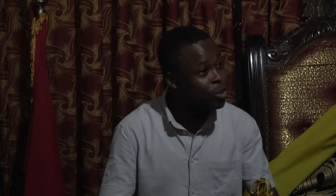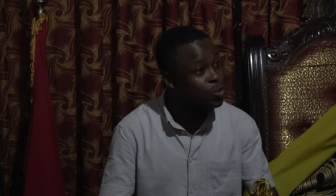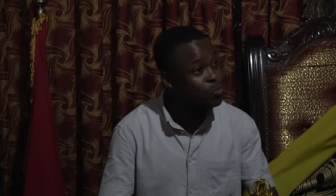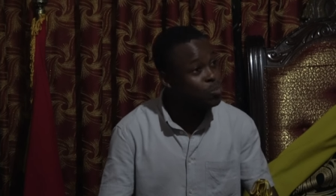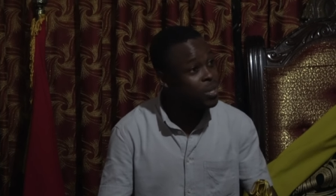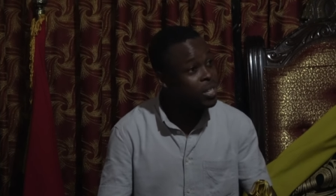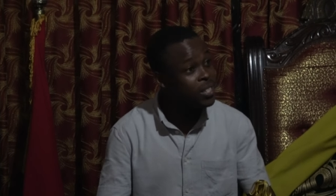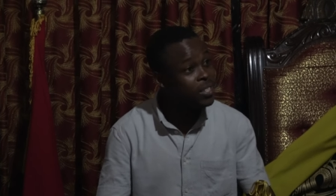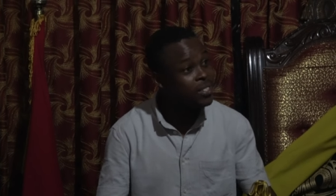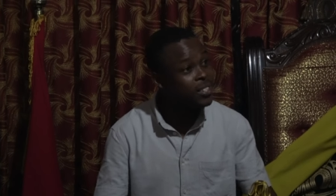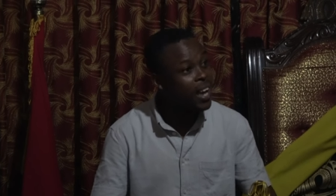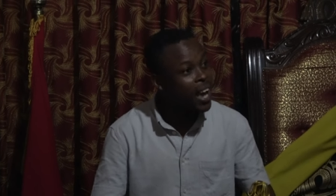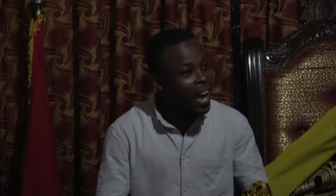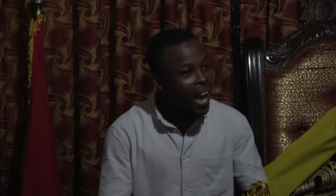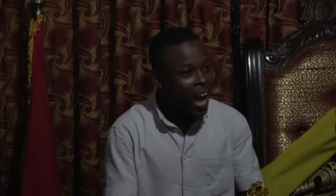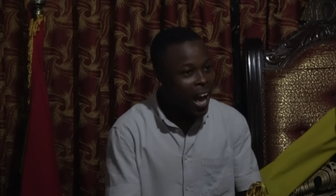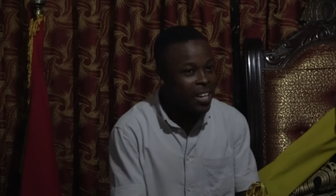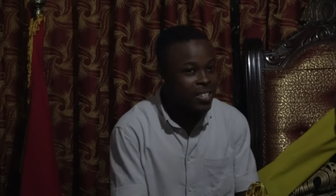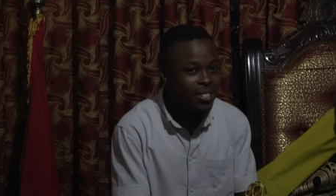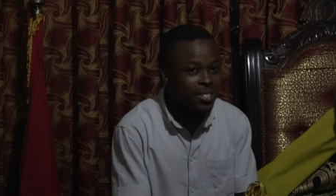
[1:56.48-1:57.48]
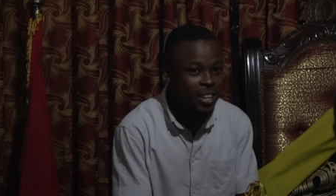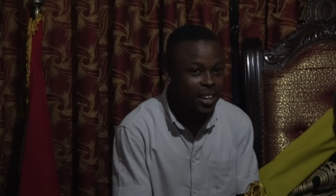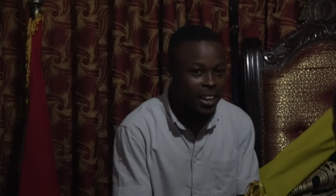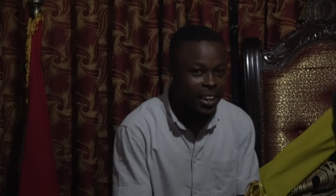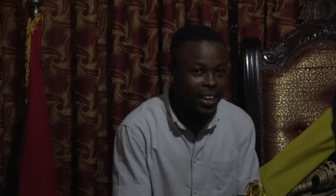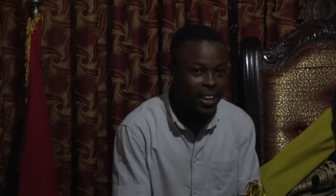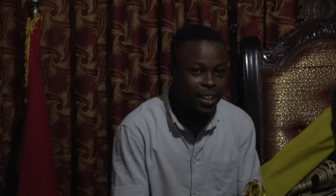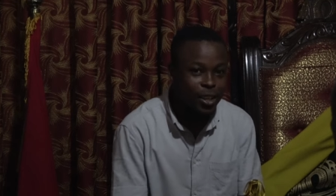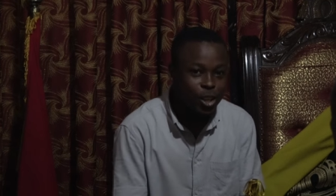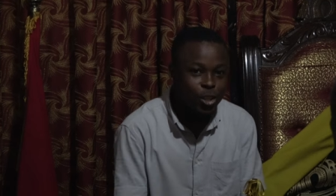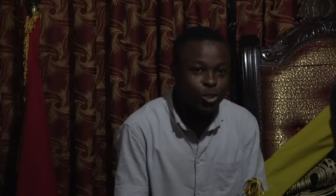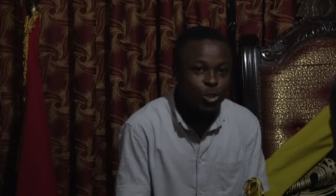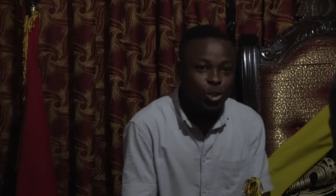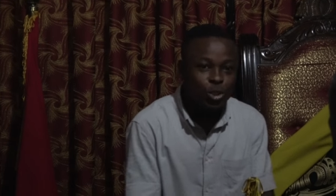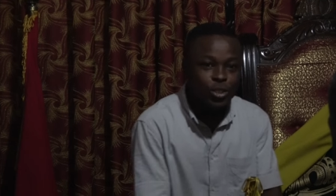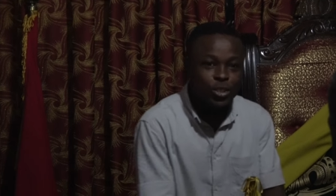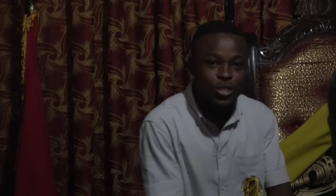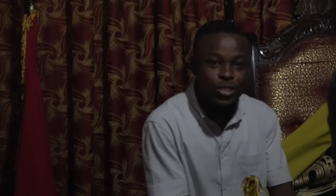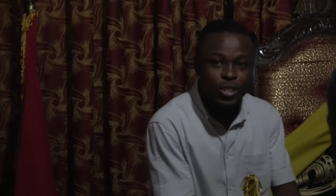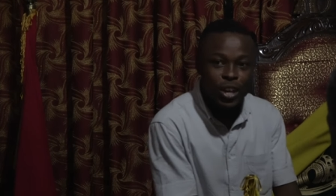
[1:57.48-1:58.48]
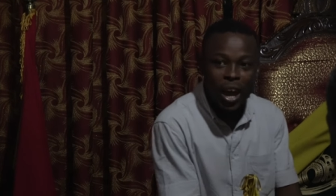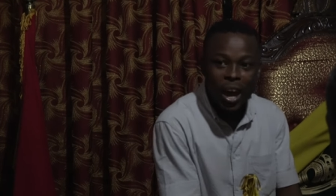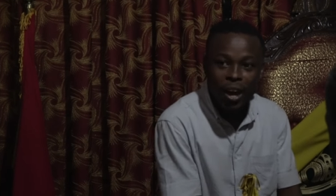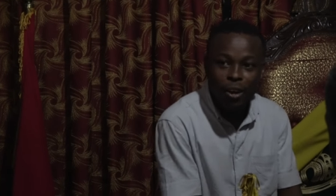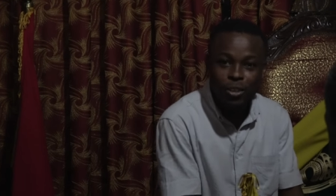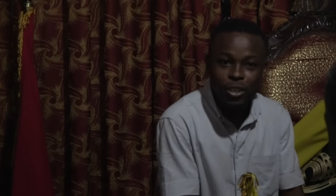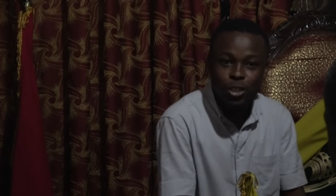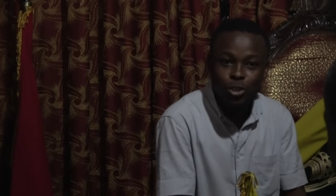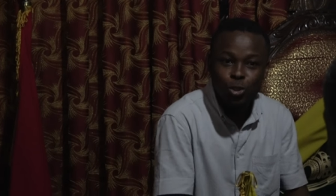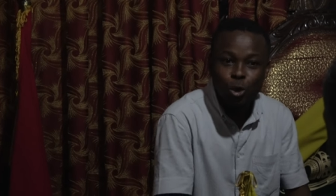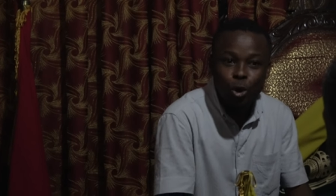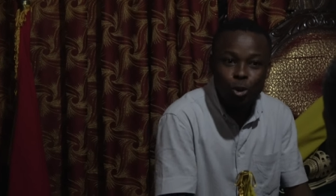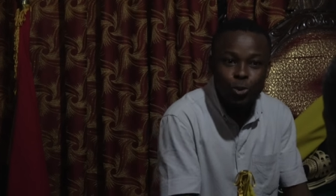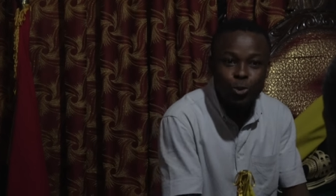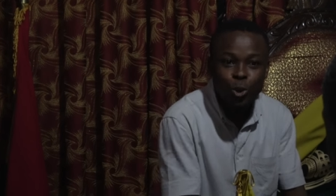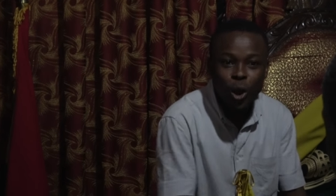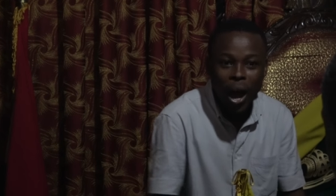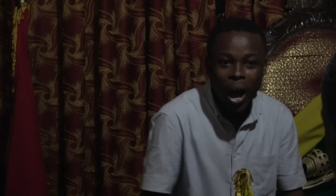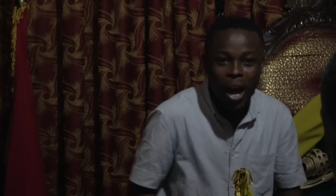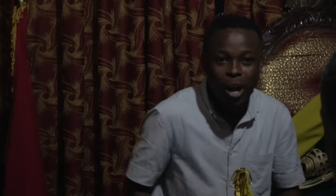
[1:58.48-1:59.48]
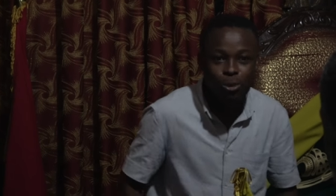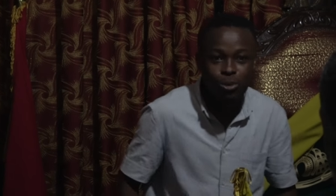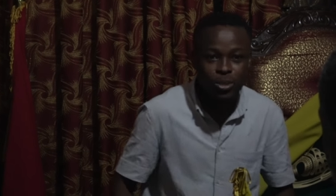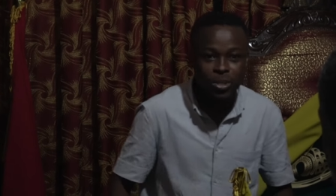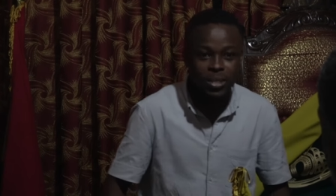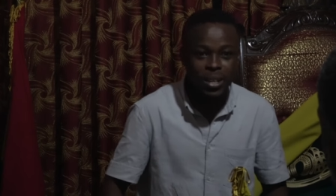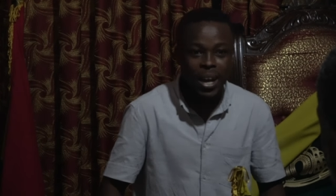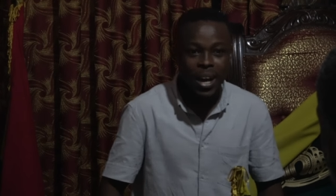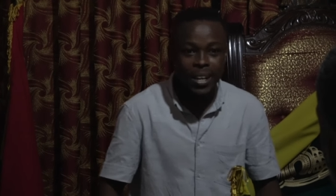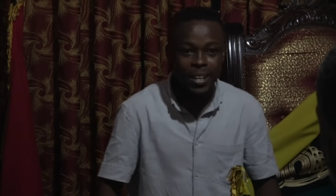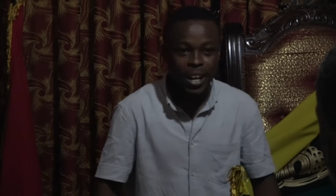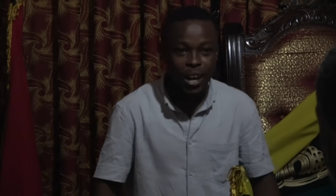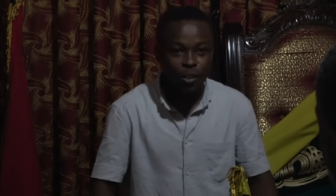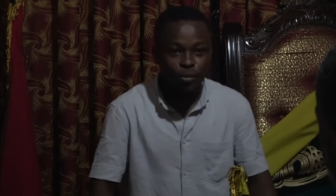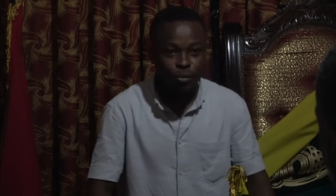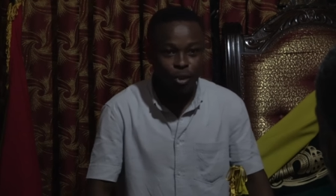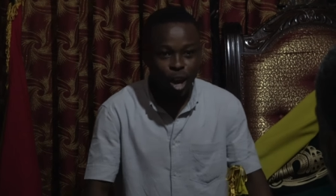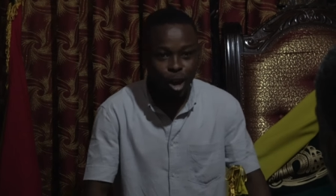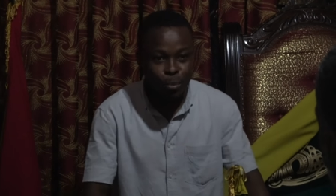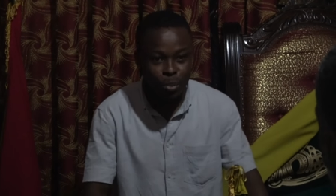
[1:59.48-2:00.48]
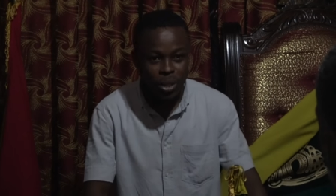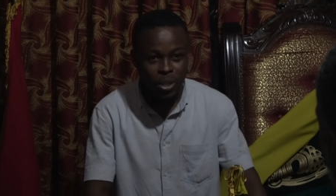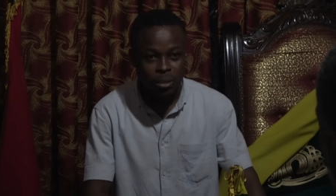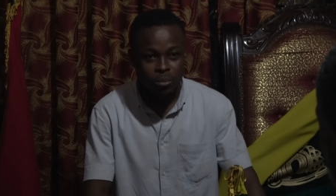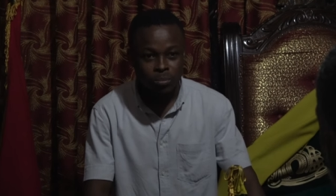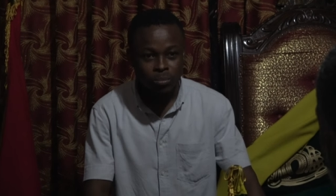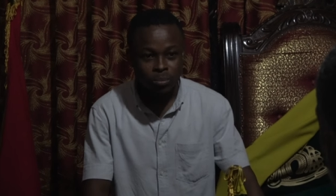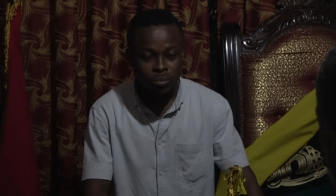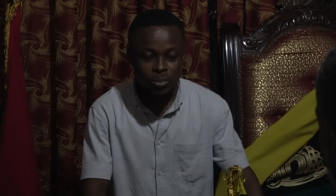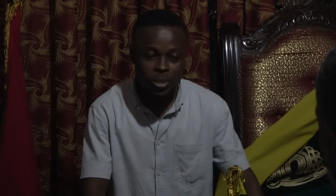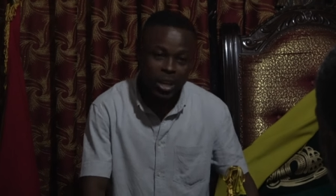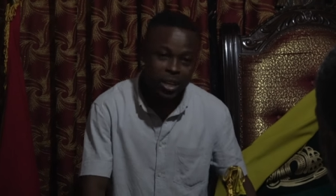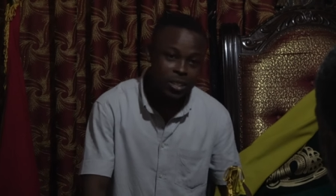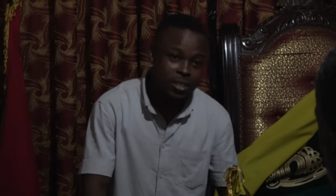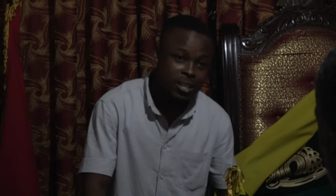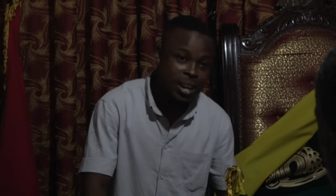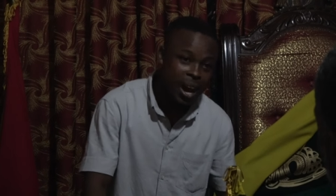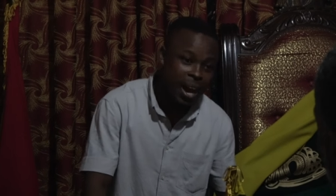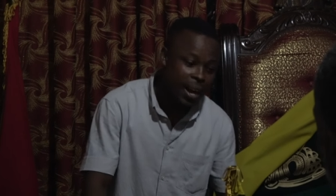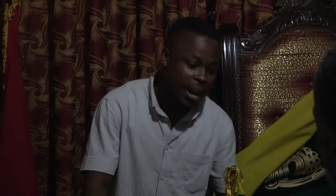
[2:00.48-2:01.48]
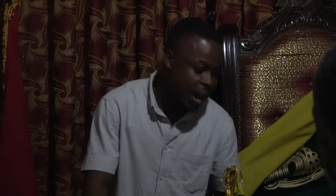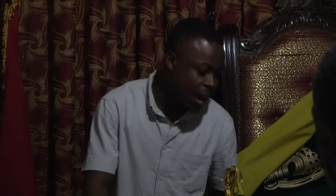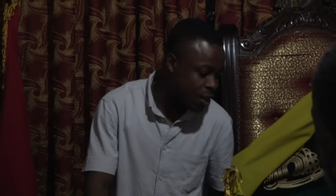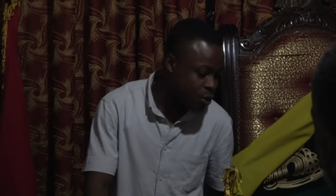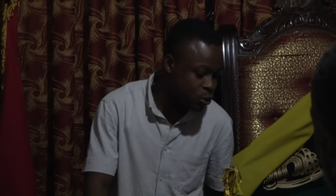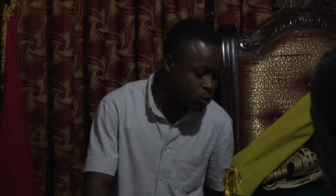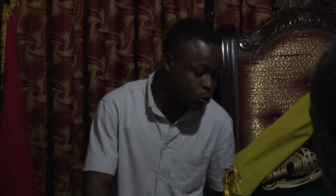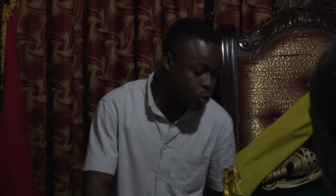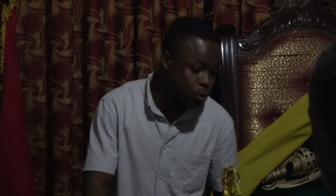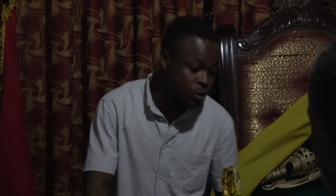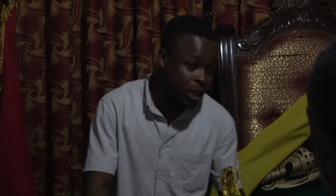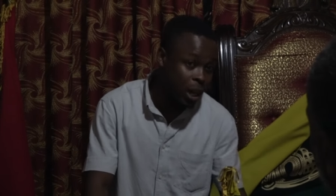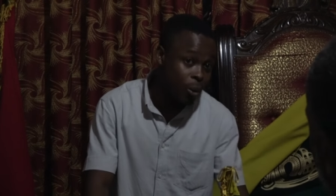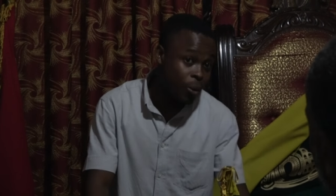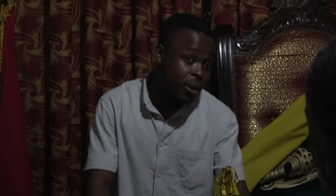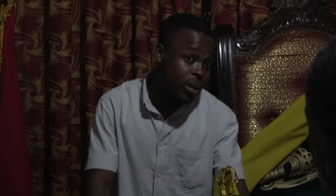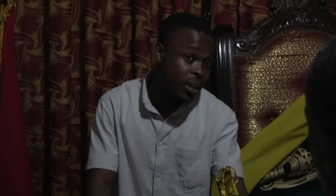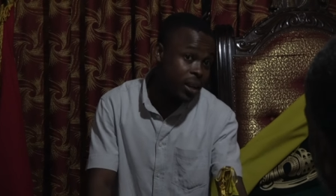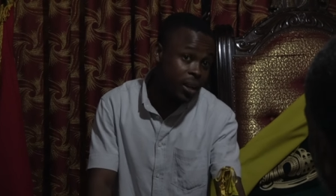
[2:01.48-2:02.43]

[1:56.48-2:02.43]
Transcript: it means as the king, your child is also outside that family. That child has no direct